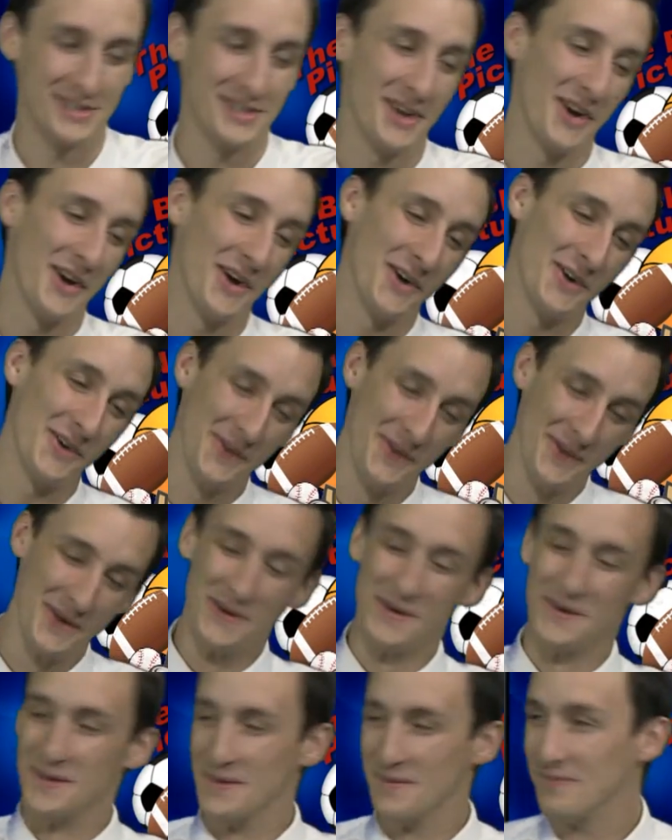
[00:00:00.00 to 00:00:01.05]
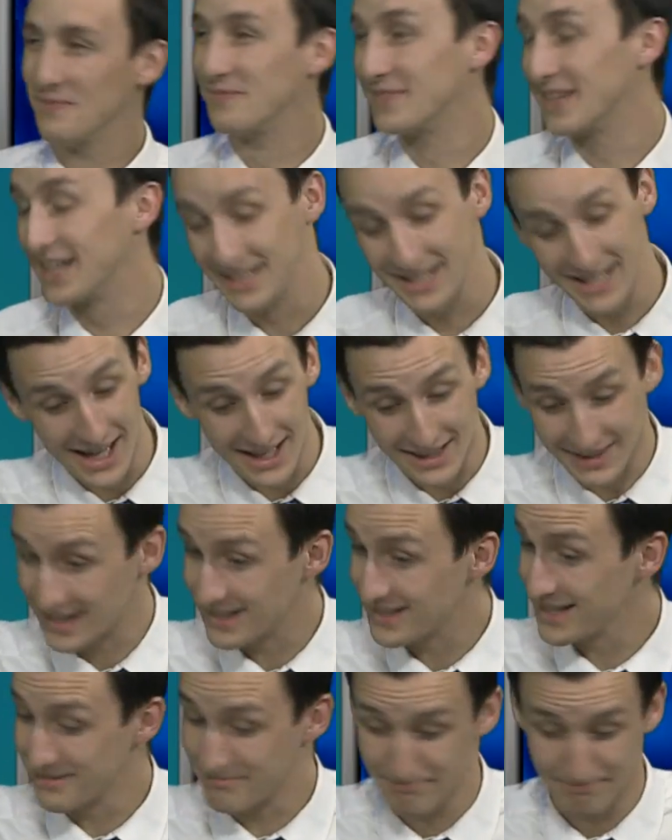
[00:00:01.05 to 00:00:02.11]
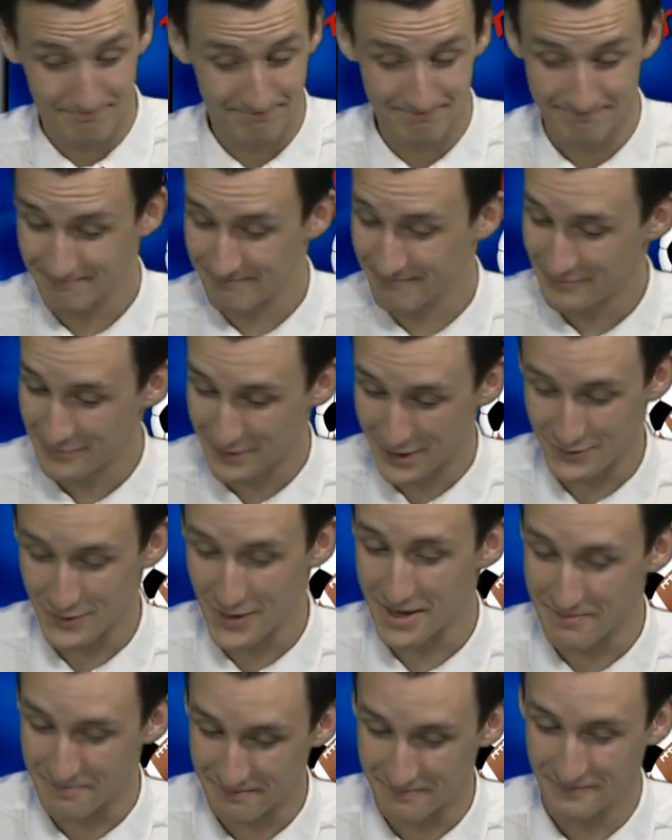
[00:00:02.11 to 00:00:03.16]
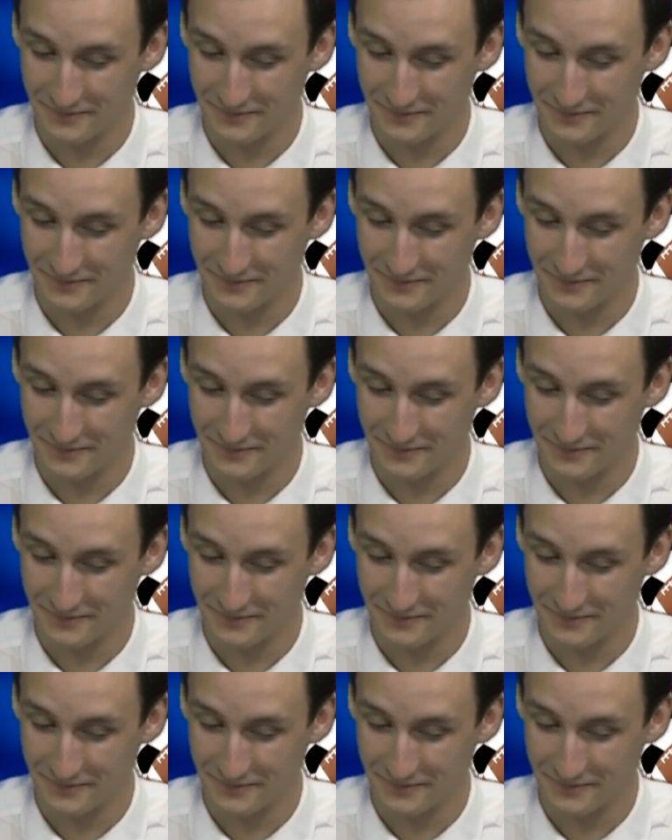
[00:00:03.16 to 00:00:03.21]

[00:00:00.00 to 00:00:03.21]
So and, and you got to give it to them. I mean, yeah, they did. Can't argue with it. They That's beat right. us.